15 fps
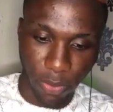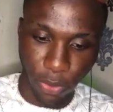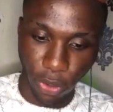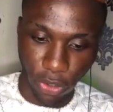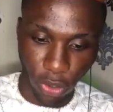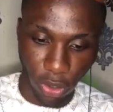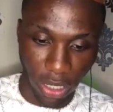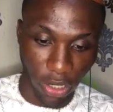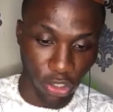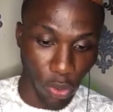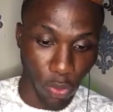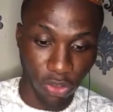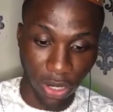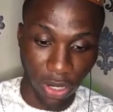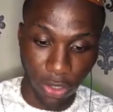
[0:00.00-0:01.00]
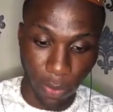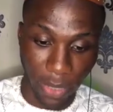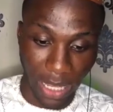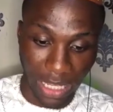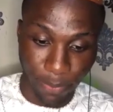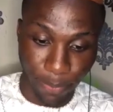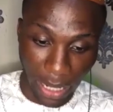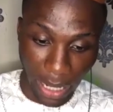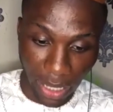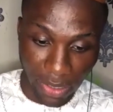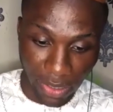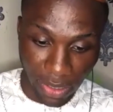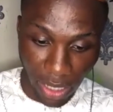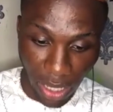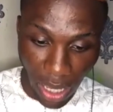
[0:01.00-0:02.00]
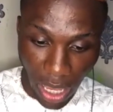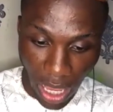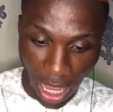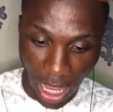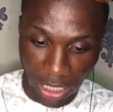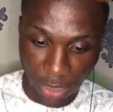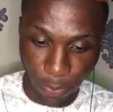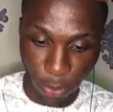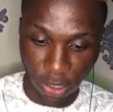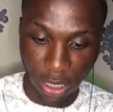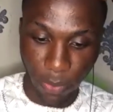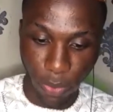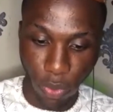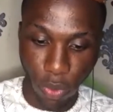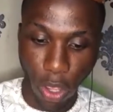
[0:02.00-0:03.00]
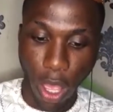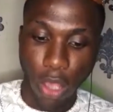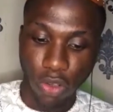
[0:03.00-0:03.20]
because on our show we try to be as balanced as possible.